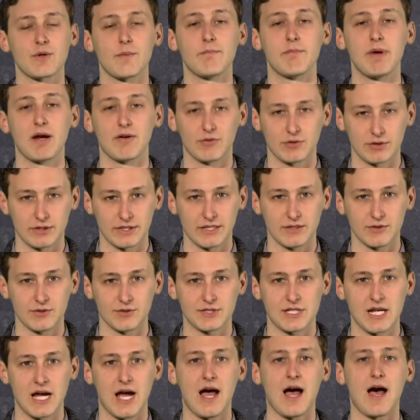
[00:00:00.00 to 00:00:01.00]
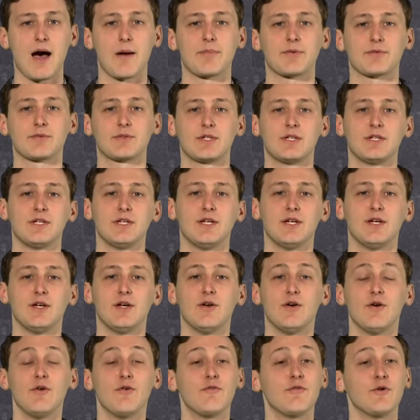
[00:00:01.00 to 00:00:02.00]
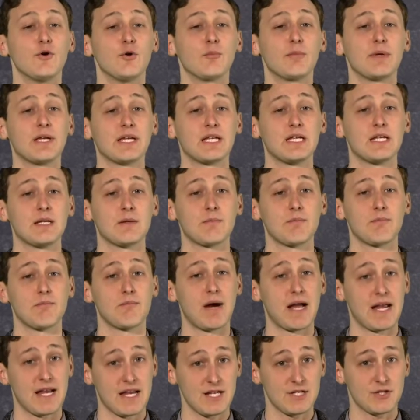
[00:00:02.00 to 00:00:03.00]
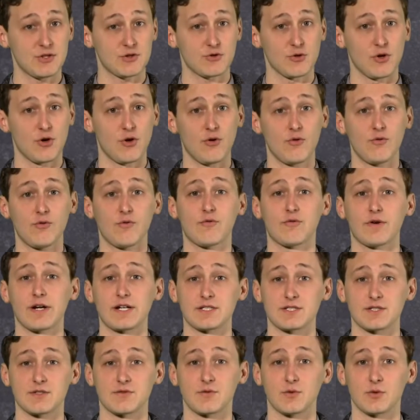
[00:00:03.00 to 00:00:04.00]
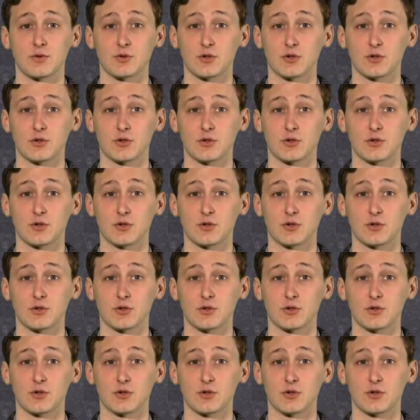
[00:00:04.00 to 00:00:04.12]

Beverly Hills Cop. Filmmaking maestro Francis Ford